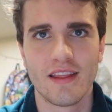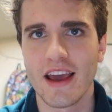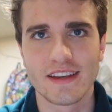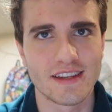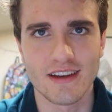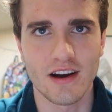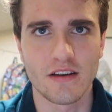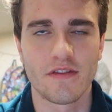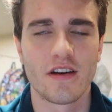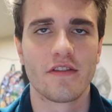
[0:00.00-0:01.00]
likes to talk
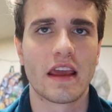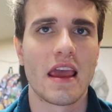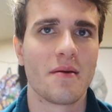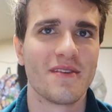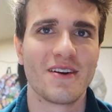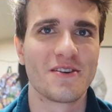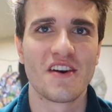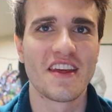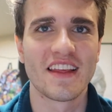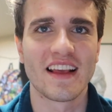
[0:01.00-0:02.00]
in front of a camera or
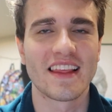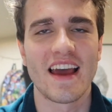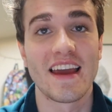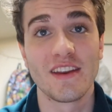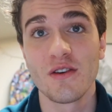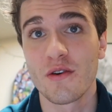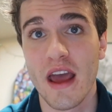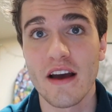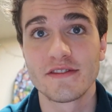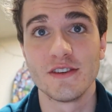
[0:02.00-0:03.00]
anything like that, and you don't
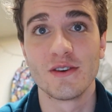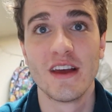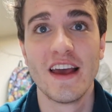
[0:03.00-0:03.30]
have to.